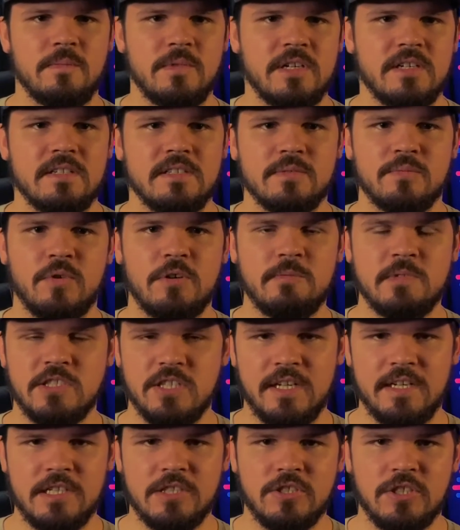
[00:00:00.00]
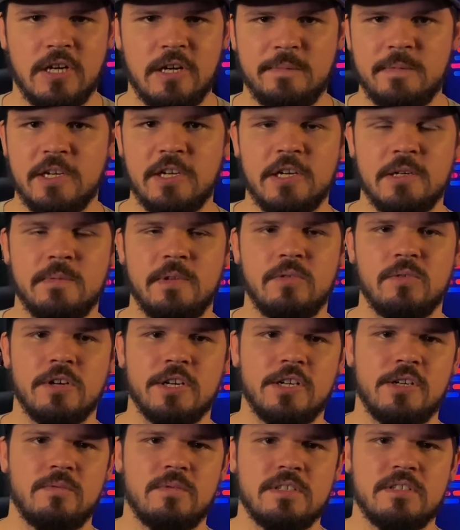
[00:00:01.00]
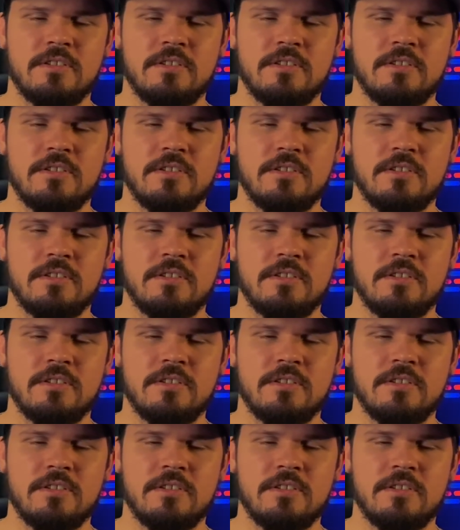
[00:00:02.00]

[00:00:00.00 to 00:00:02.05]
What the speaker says: because pretty much any job you're going to be working with